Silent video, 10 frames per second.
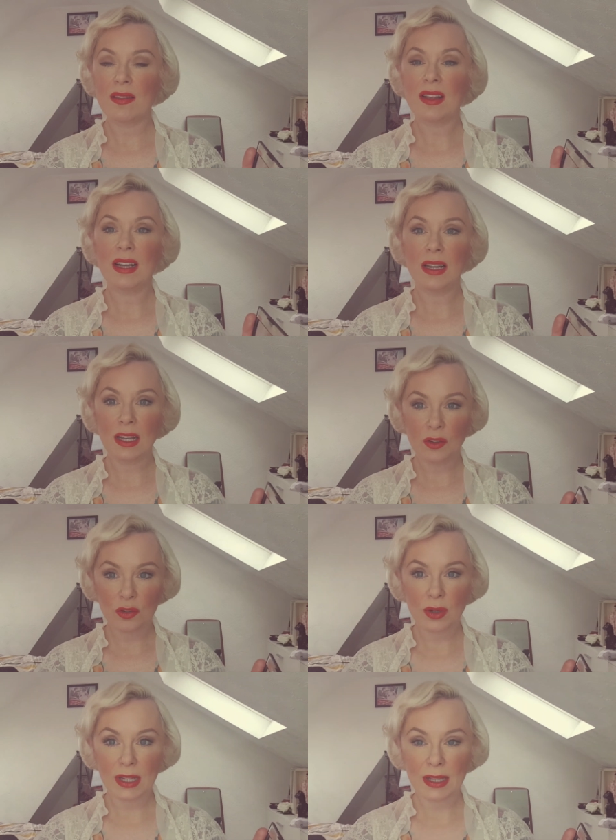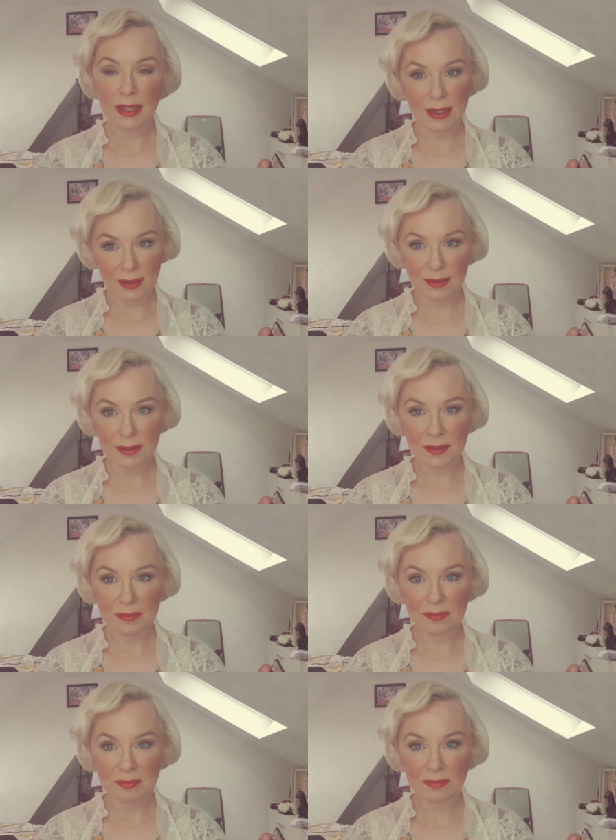is literally it.
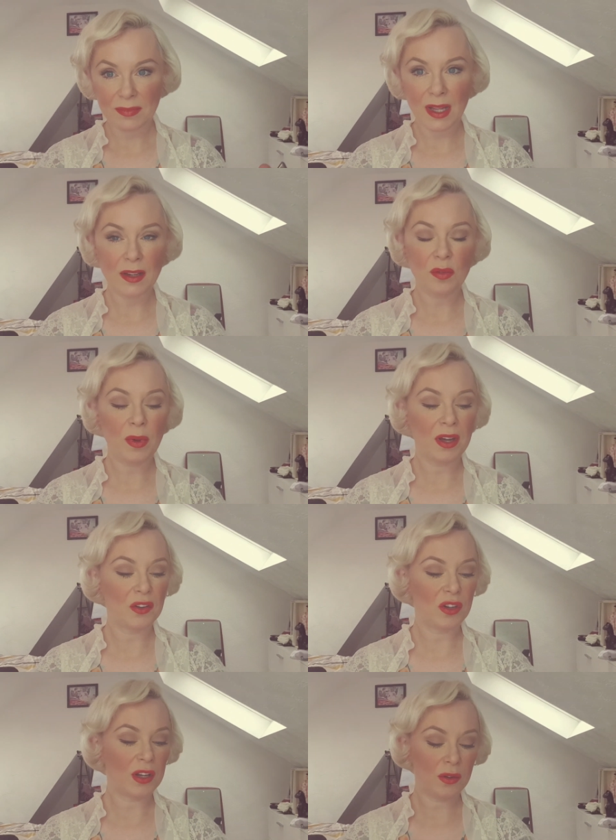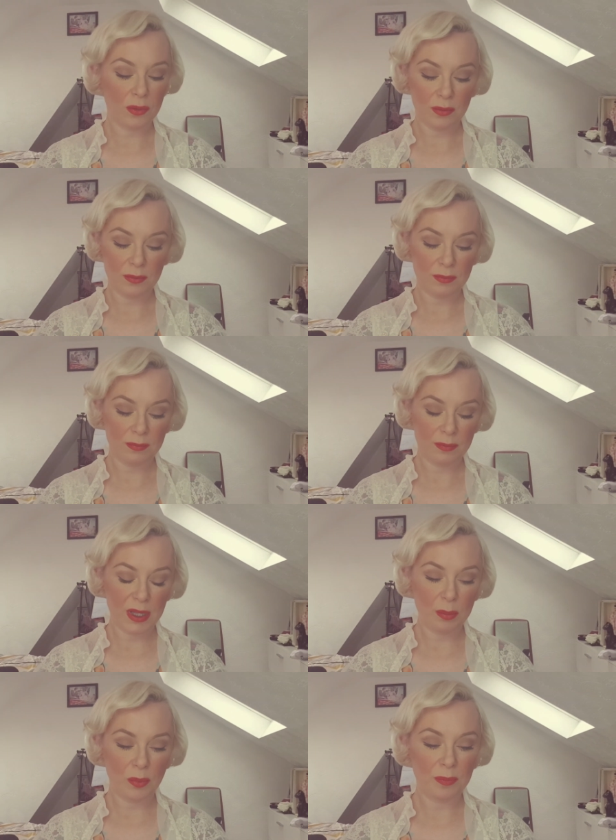That is my eyeshadow,
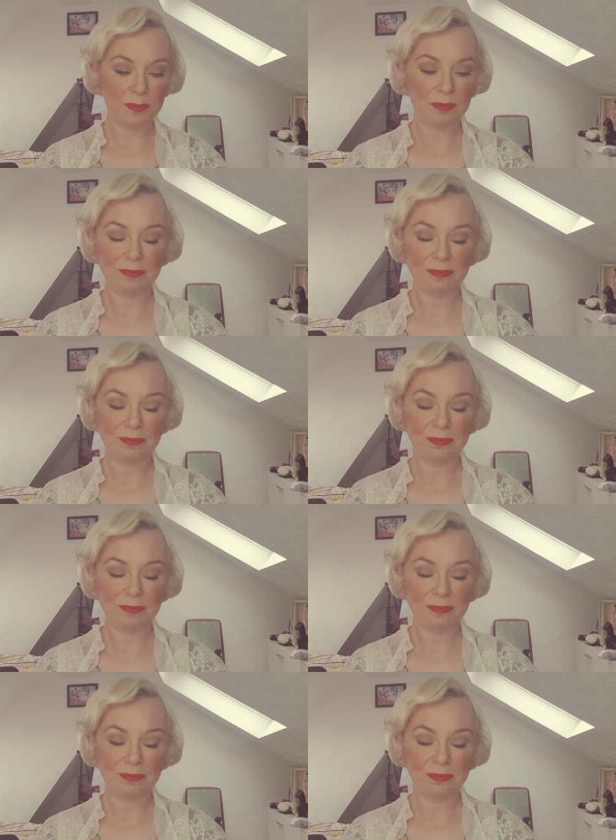people.